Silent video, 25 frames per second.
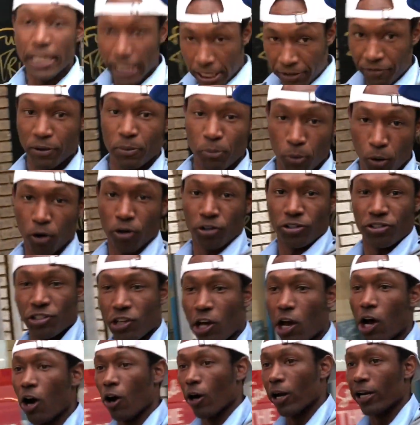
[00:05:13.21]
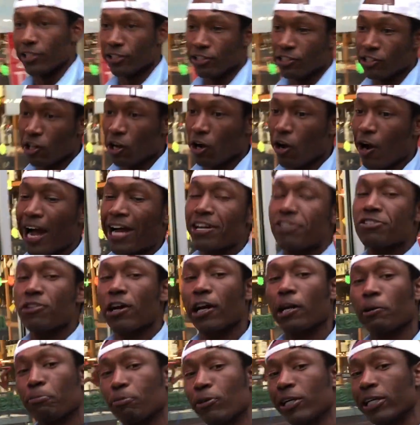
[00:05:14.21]
even more so. And so I
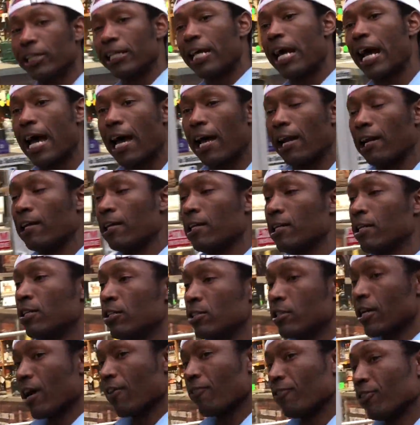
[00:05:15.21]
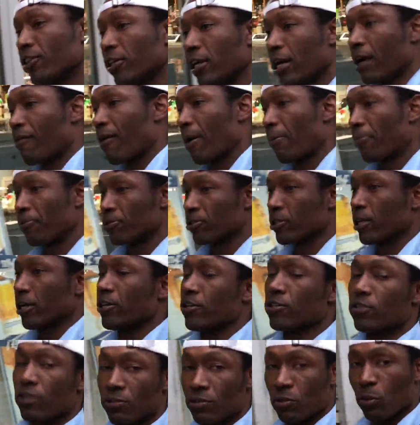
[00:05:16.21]
try to bring that to everything I
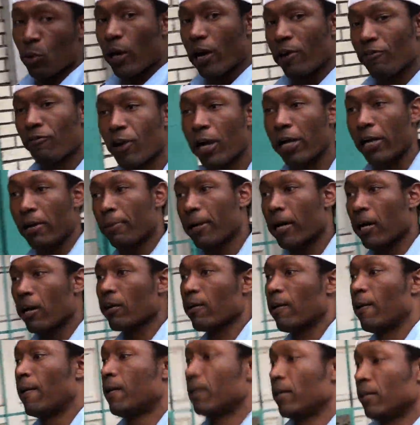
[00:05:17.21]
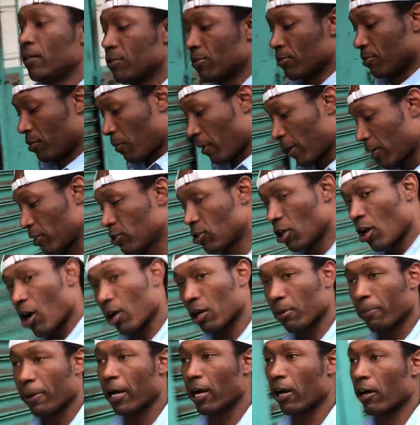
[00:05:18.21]
represent in terms of what I write about, in terms of what I
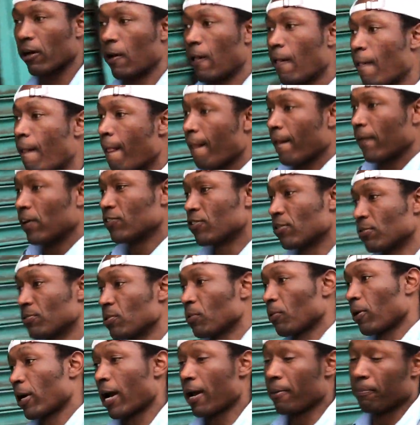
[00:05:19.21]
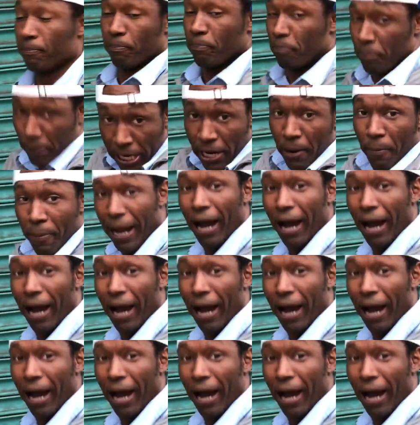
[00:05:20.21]
talk about, in terms of what I be